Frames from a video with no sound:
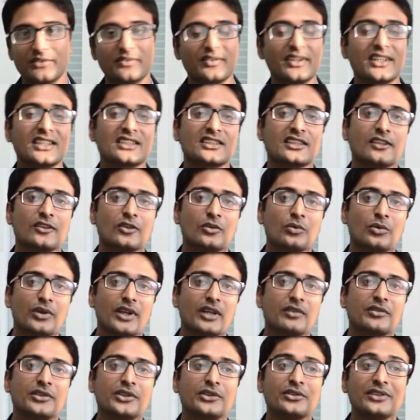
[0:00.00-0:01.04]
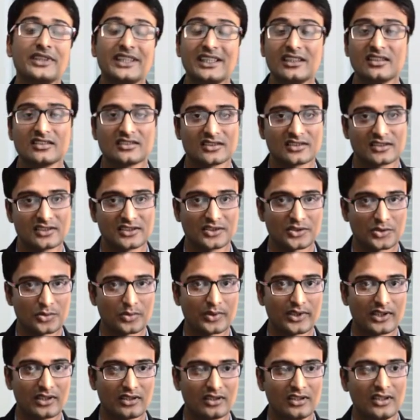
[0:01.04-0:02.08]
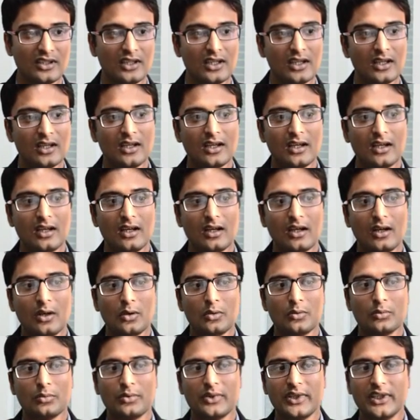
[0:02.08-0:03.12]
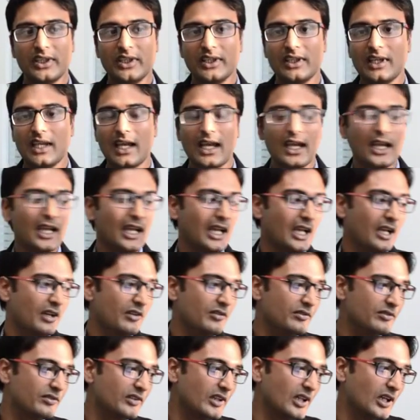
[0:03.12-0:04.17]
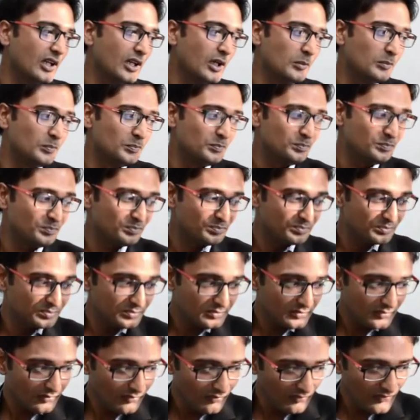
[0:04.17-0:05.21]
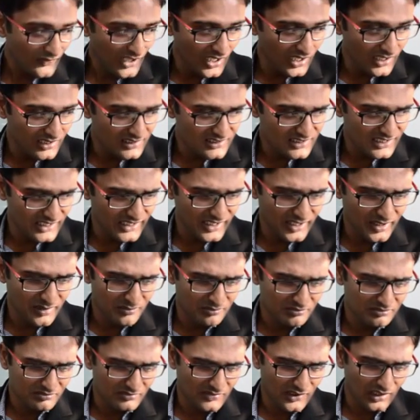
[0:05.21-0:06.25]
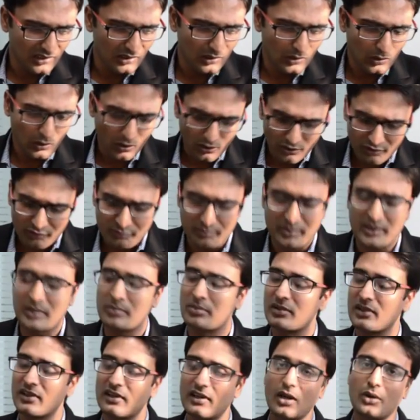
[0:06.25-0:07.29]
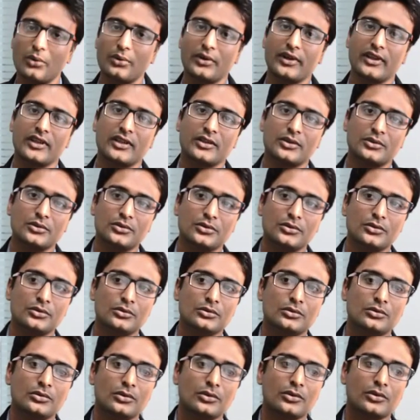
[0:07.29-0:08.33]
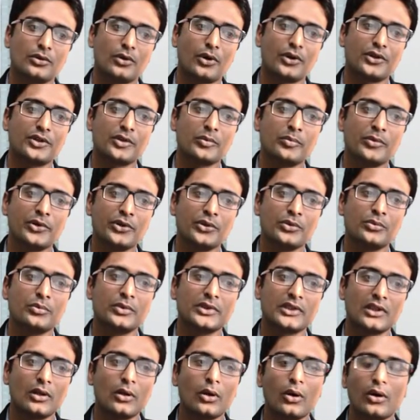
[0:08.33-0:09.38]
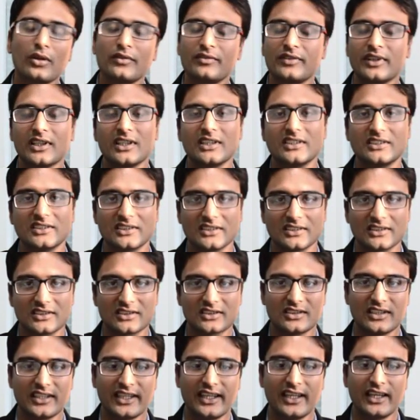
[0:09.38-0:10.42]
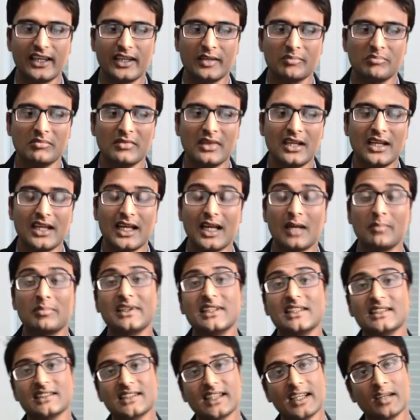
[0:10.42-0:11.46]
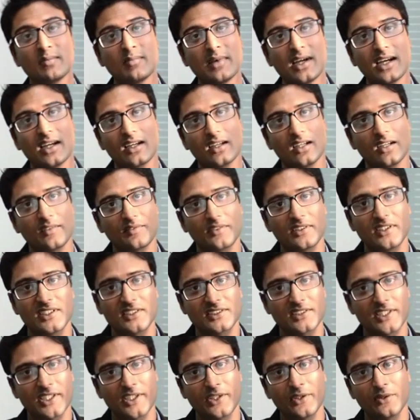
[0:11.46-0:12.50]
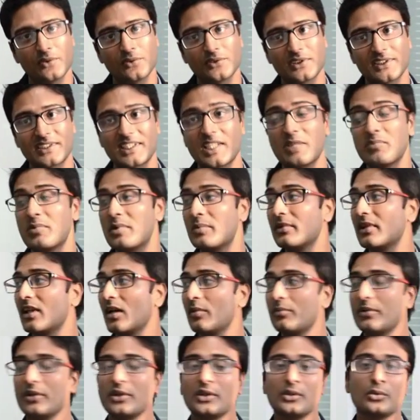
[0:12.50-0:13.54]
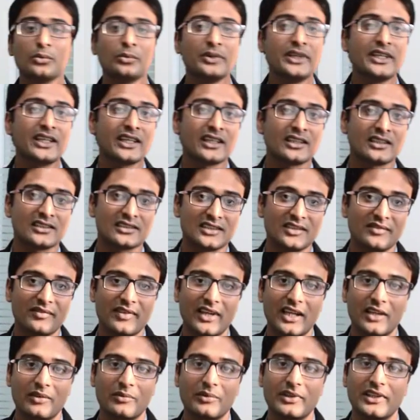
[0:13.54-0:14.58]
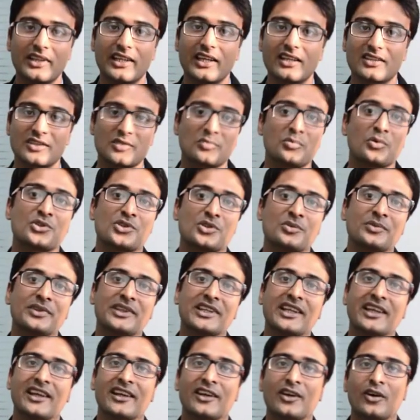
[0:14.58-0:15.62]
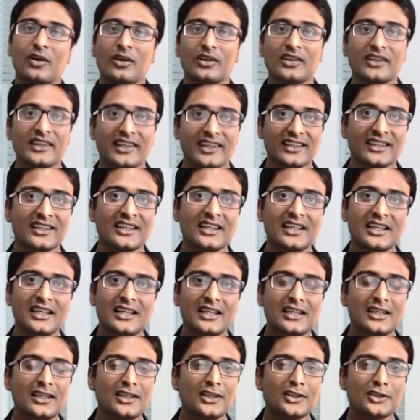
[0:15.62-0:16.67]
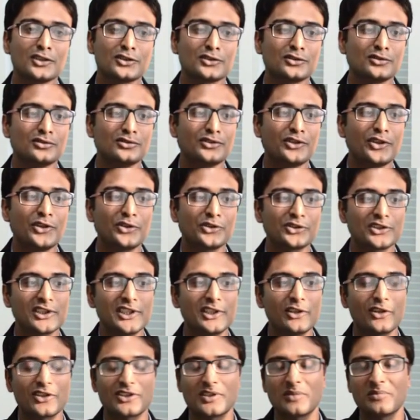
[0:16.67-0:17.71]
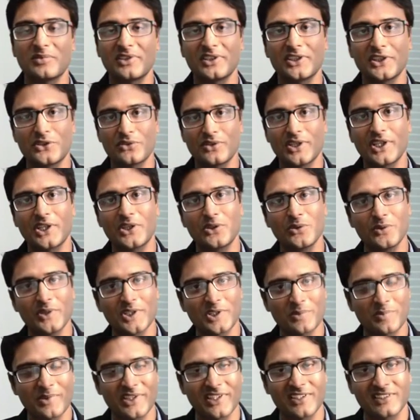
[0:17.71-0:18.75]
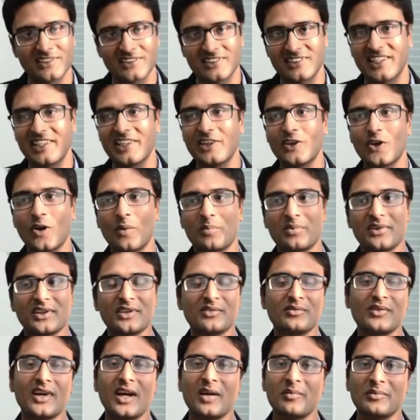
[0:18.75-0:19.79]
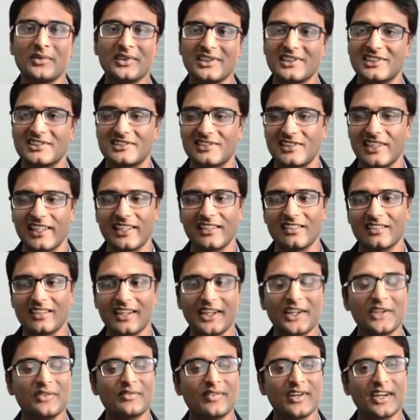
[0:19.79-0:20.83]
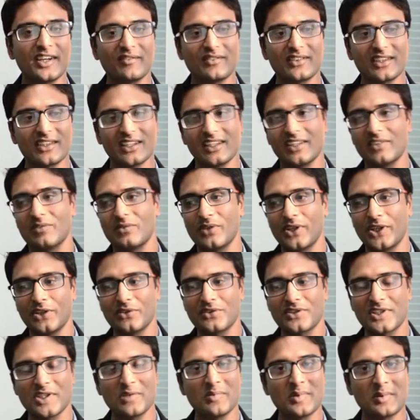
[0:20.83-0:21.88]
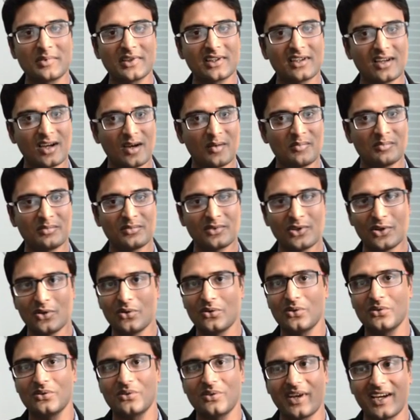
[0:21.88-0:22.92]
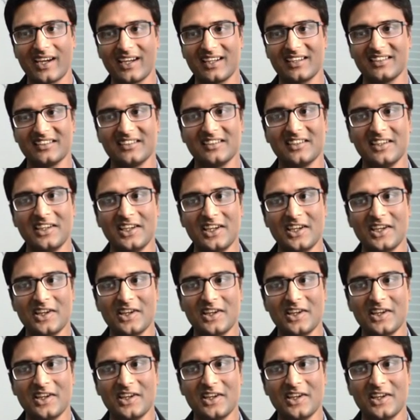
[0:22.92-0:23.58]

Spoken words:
facing or whatever you need assistance with. We have, I'd say, a lot of people around here who contribute with a lot of diligence. They happily stay back after their schedules. I see people coming on the weekends, in fact, when they are supposed to be taking a holiday. So usually not something that you get to experience in any corporate environment. It's like a 9-to-5 thing where you see people come and go, and